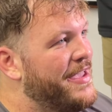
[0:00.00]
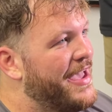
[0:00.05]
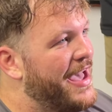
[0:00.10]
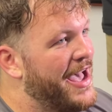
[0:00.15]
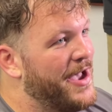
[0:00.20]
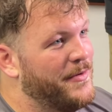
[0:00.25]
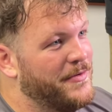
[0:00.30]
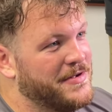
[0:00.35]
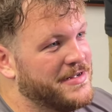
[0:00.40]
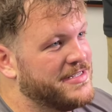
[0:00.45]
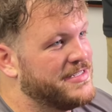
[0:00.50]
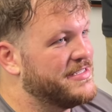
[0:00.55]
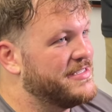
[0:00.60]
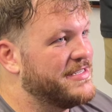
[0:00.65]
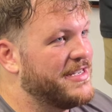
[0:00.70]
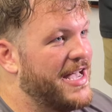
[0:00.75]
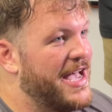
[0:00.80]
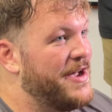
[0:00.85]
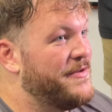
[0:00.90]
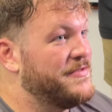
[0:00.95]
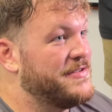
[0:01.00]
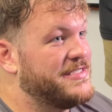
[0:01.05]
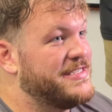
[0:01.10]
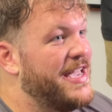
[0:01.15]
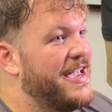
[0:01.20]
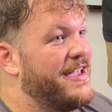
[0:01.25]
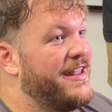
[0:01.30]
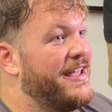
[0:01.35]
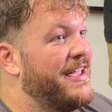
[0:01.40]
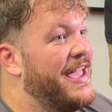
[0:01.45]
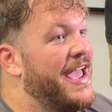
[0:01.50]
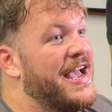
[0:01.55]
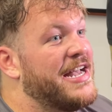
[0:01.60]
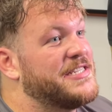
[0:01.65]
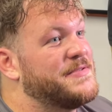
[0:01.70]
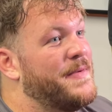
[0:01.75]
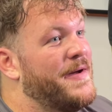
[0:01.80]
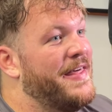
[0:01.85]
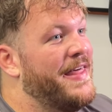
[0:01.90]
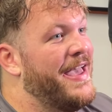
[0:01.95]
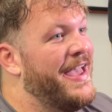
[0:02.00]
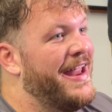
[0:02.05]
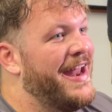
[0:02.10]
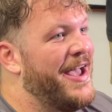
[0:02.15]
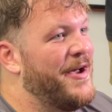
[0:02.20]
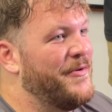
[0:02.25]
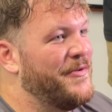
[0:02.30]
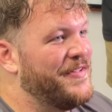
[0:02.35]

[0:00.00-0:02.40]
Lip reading: I was taken aghast by that.